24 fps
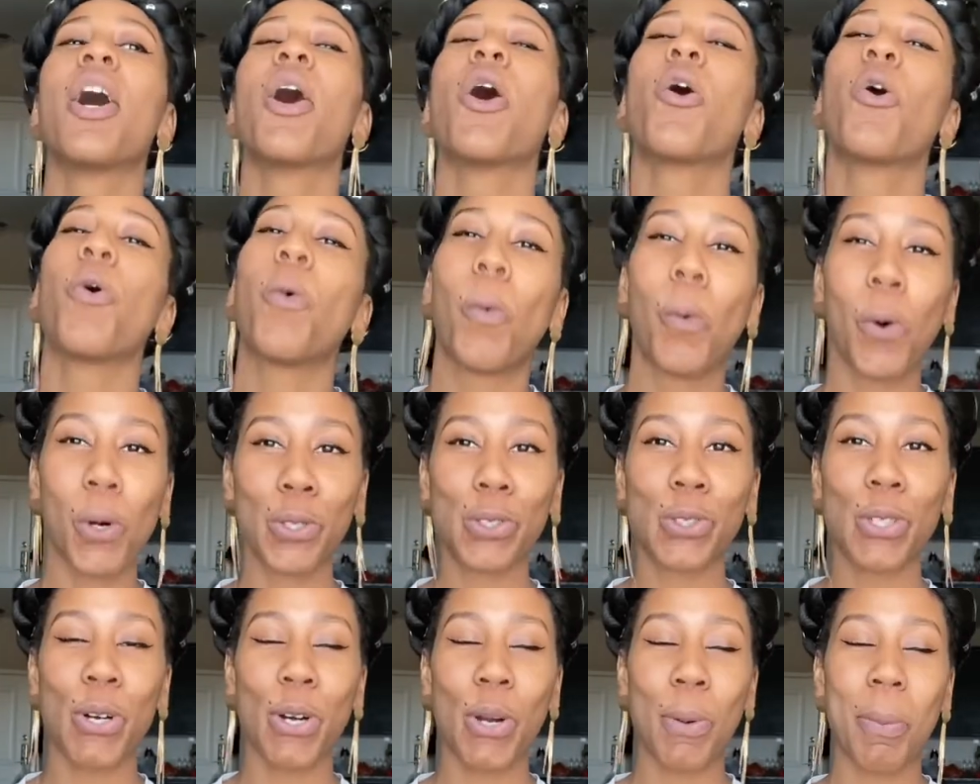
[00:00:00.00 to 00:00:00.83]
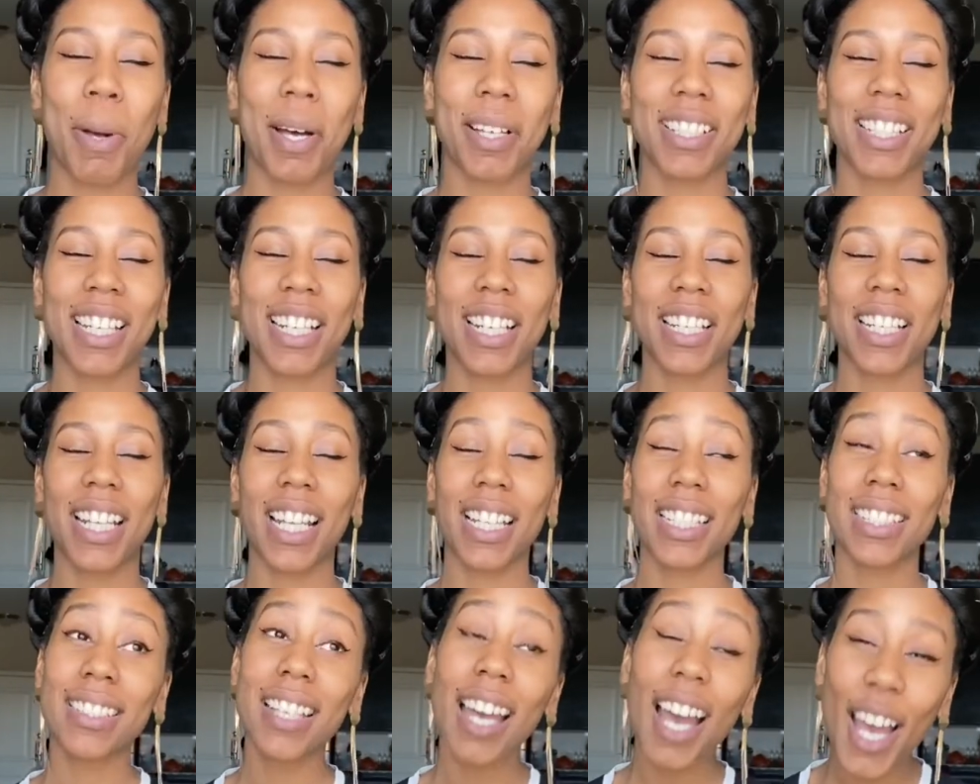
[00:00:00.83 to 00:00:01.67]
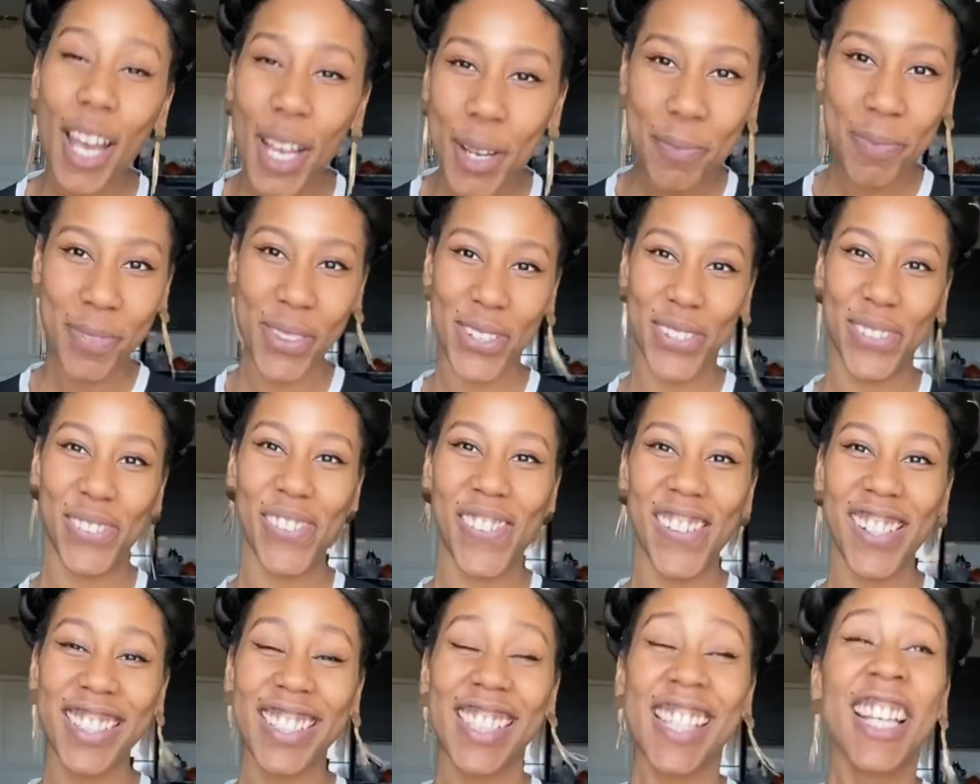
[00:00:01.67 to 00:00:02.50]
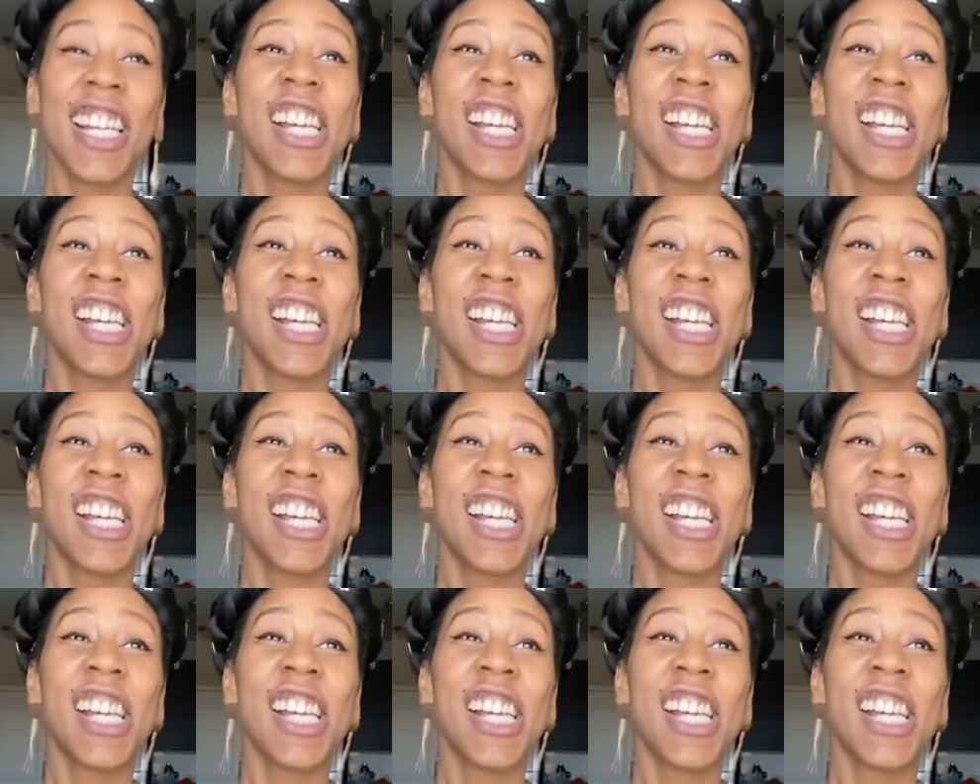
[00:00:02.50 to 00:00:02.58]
We'll talk about that another time, though.